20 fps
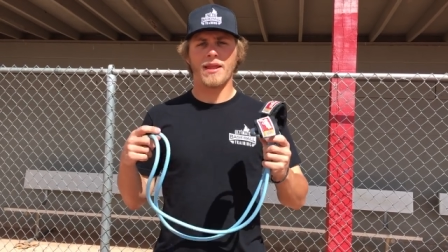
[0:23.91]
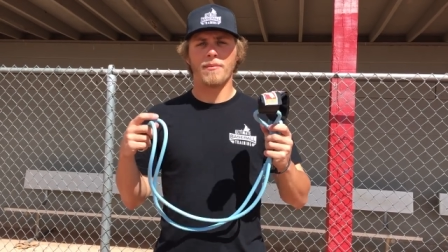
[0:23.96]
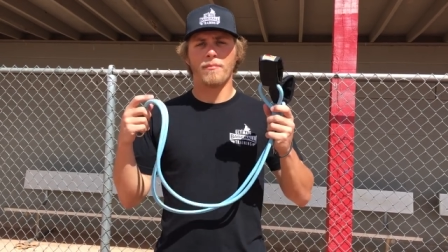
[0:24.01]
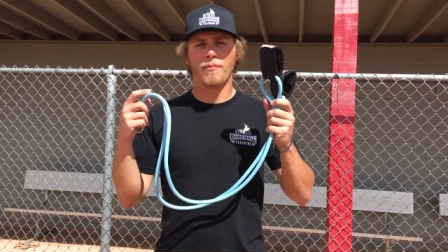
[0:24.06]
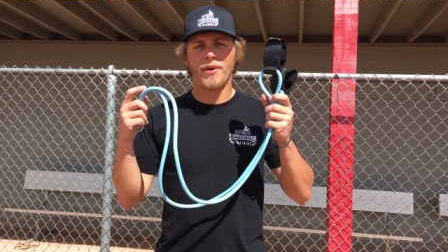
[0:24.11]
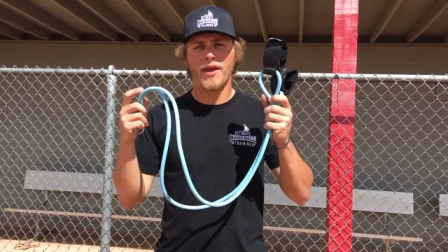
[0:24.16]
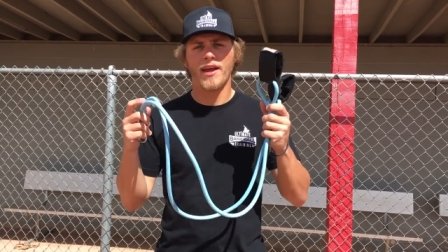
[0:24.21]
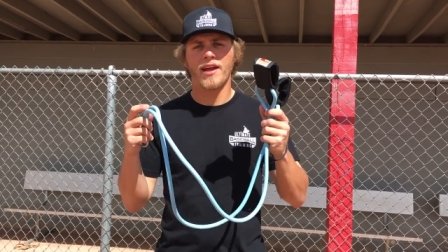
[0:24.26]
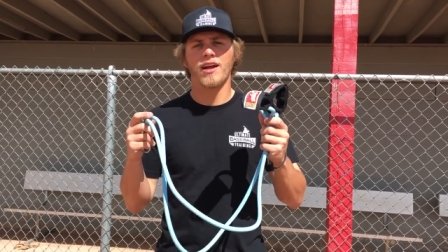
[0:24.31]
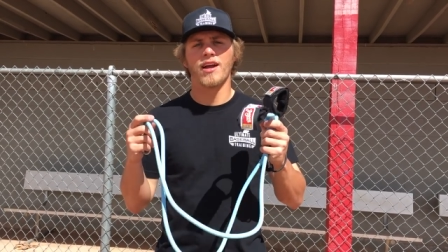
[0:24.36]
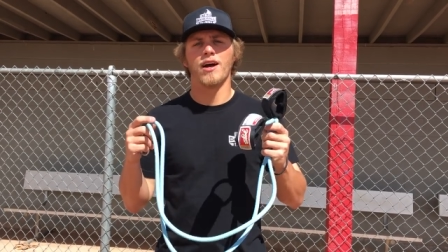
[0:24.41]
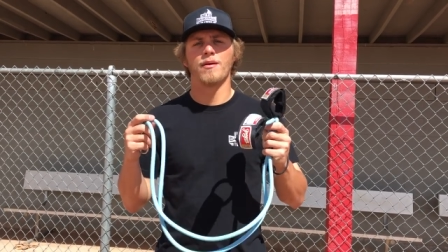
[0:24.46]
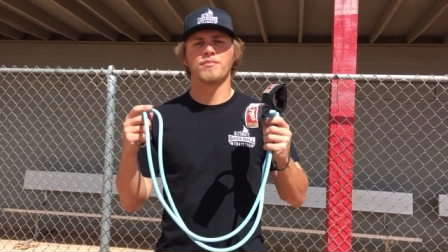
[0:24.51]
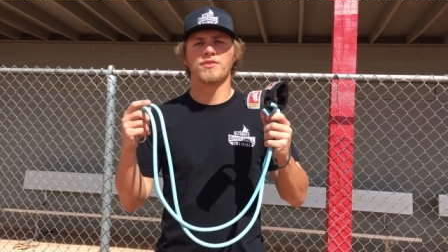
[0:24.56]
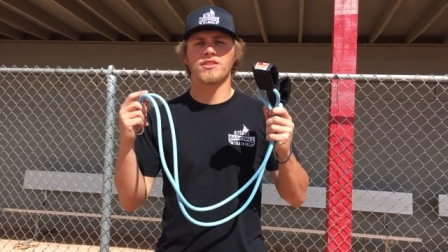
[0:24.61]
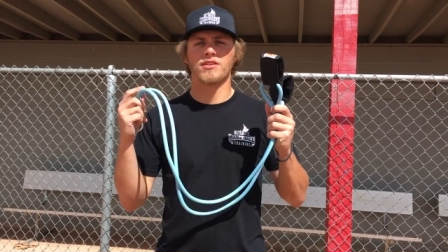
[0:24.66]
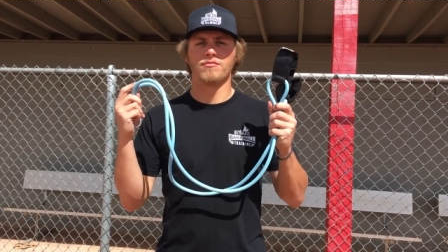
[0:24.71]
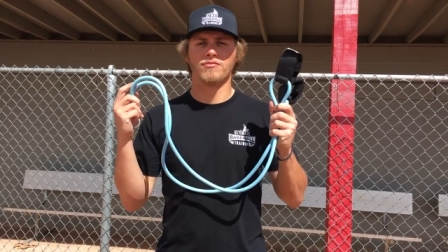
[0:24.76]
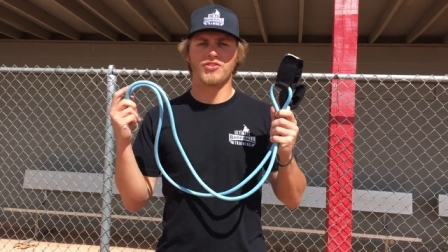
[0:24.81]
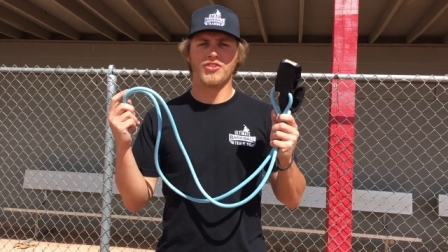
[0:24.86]
and pick
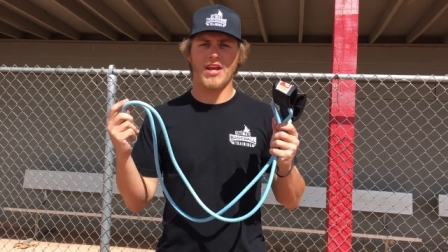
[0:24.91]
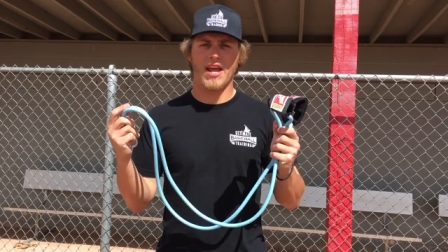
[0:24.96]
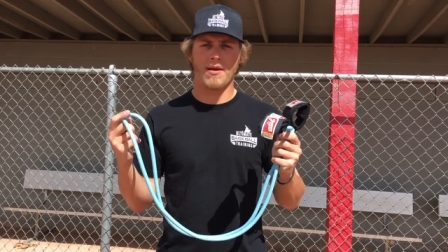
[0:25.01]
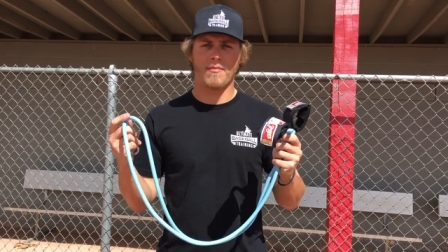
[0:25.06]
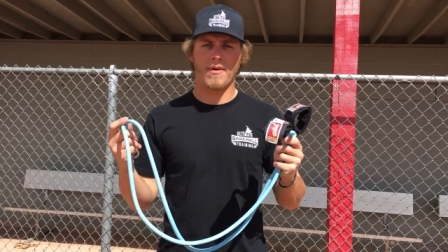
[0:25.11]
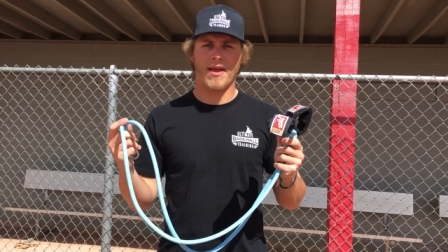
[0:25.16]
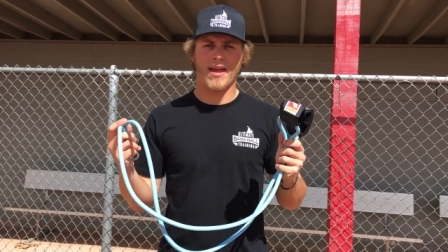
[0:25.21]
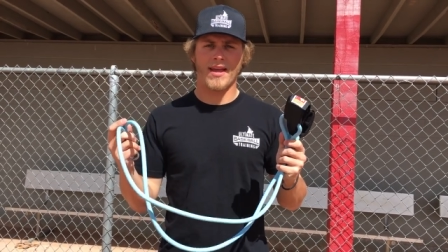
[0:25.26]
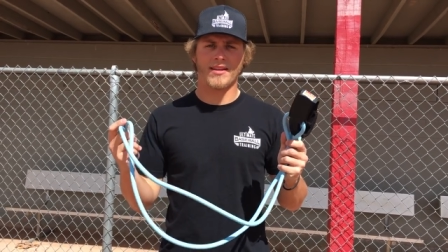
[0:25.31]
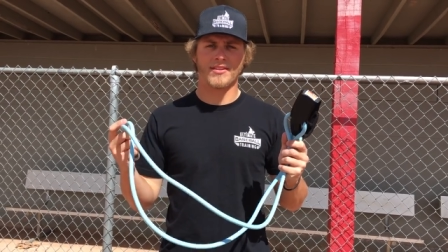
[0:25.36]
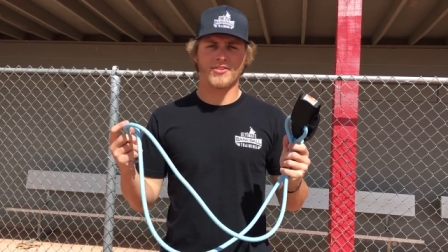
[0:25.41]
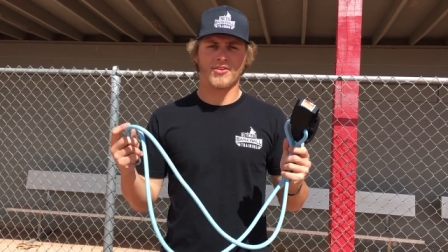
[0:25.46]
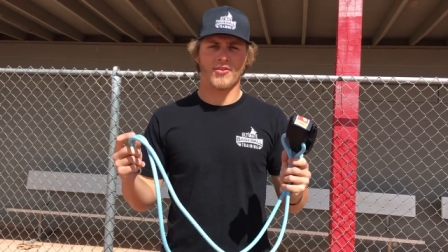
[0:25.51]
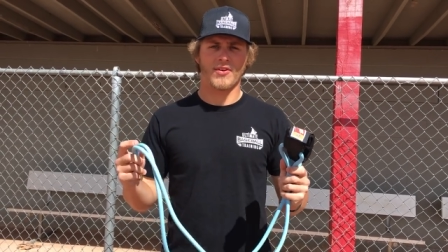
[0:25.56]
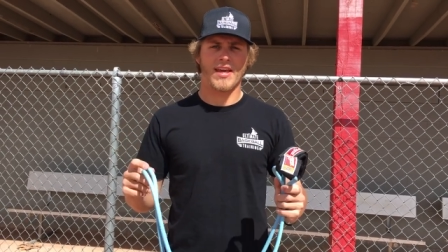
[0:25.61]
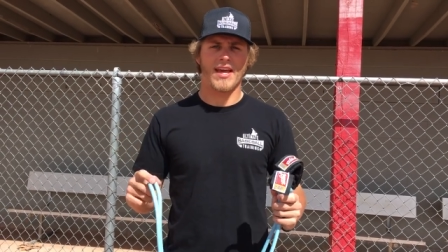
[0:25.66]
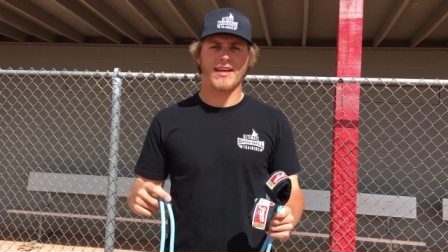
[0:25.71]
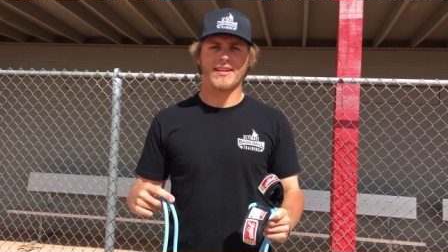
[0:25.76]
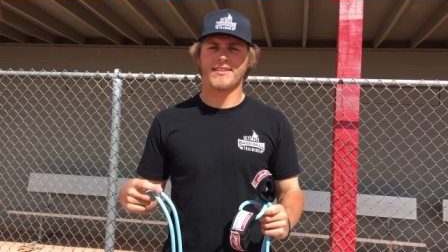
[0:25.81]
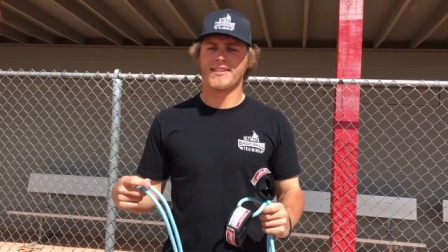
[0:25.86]
up some J bands,
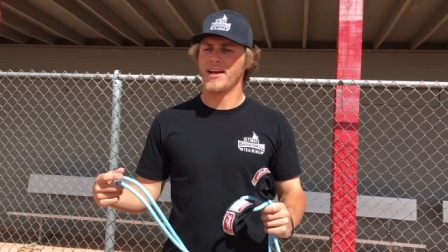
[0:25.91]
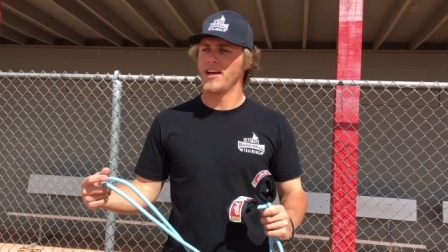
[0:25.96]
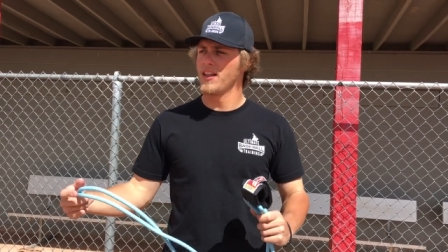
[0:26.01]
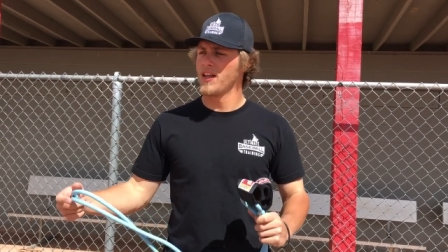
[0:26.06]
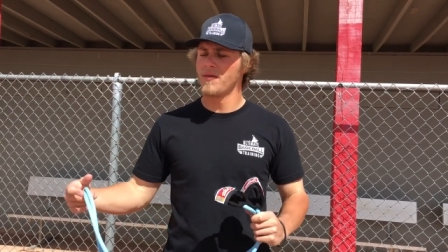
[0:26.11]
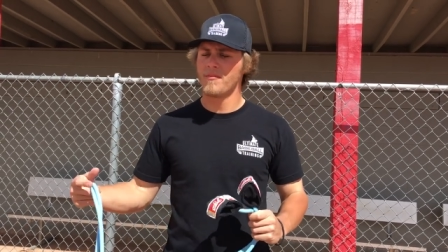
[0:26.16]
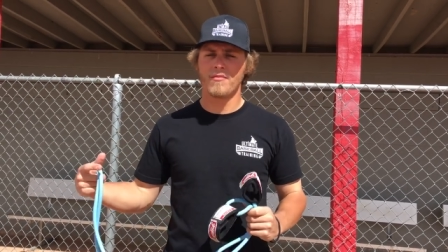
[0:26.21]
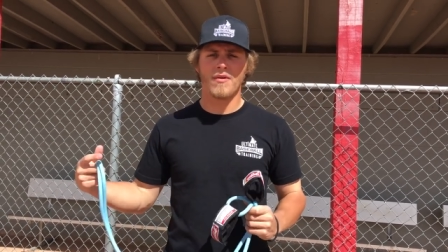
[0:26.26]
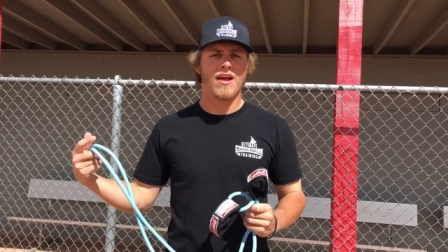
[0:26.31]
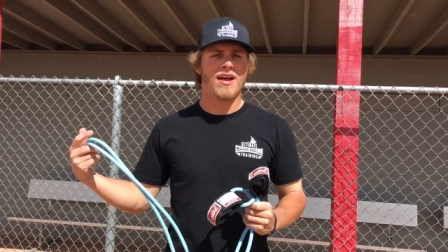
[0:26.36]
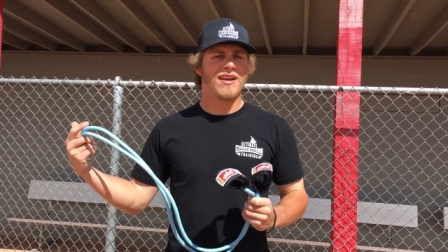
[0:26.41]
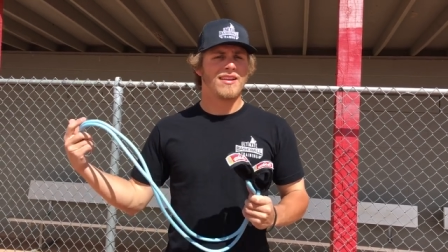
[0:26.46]
okay? Tell them